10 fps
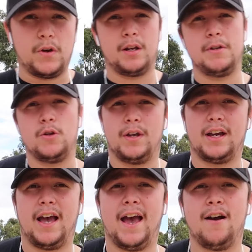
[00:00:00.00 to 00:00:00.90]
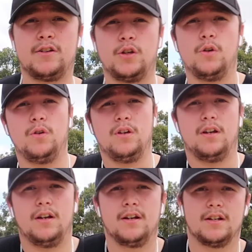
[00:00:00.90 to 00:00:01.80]
we're going to be doing a how-to
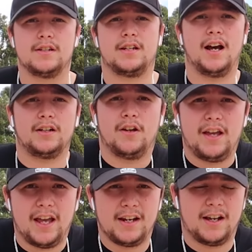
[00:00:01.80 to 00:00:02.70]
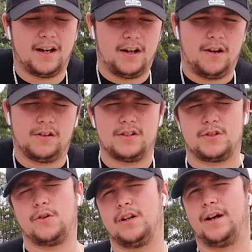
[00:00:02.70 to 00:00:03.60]
tuck no-hander on a
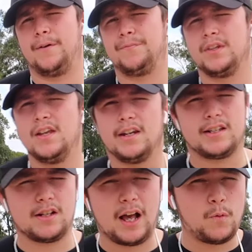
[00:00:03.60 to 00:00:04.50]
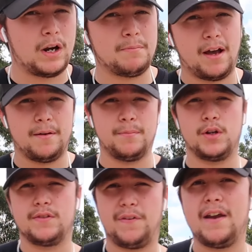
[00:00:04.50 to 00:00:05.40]
scooter. This is like one of my
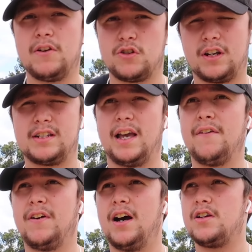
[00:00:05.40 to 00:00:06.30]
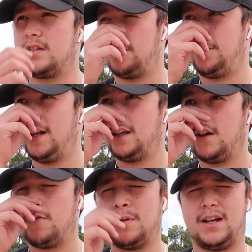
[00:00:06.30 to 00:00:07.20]
most favorite tricks ever. Just the feeling
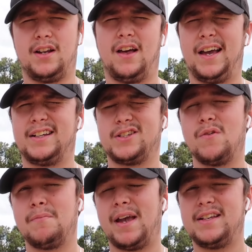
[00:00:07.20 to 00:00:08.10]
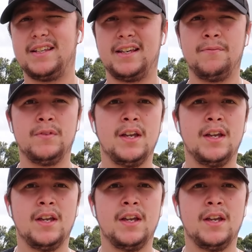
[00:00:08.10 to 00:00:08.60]
of them are like so amazing.